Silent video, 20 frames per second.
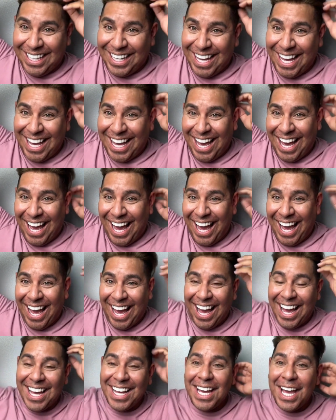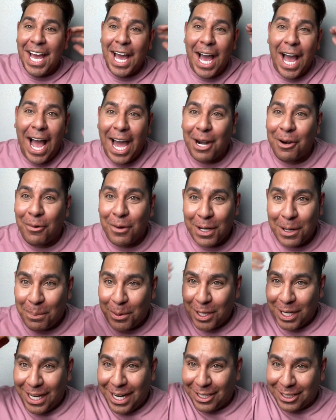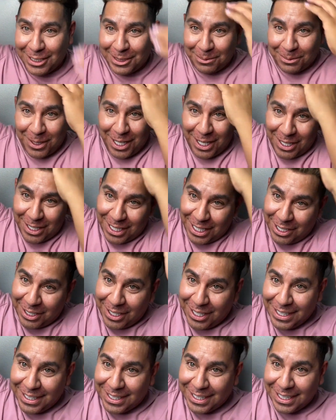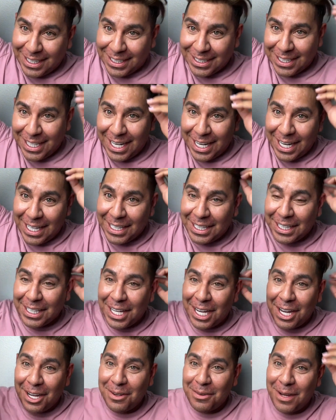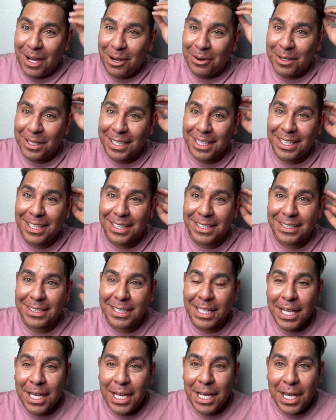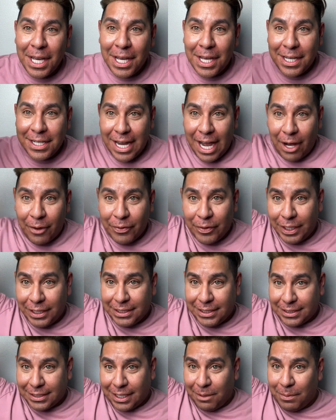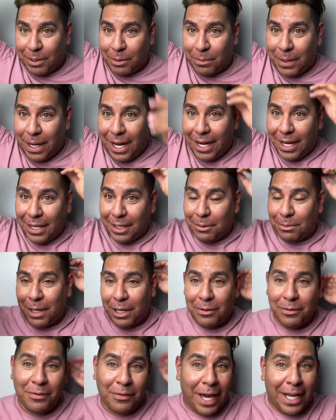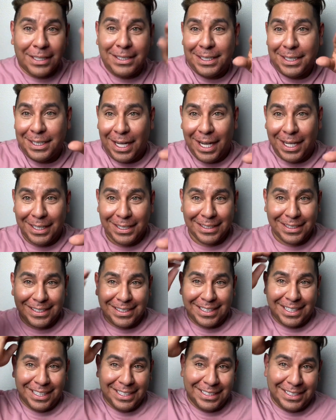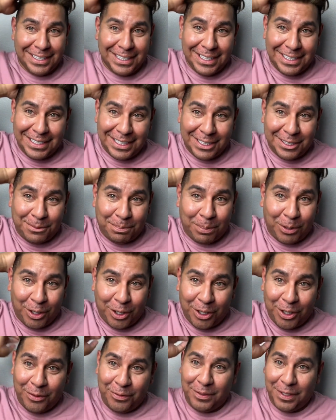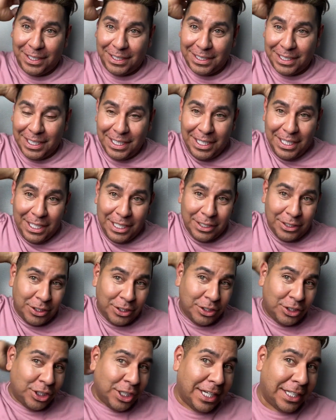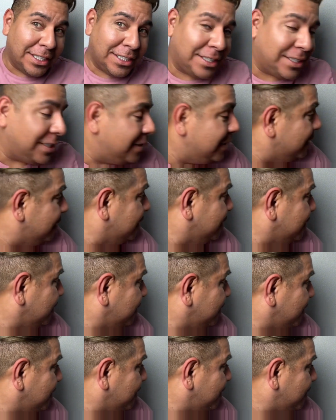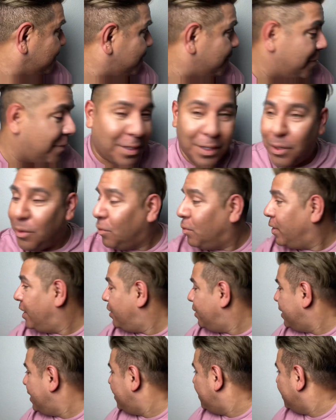I don't want to put hairspray on it or anything like that. I love how it is. Now, this is going to be my fancy nights because this is perfect to just wear it out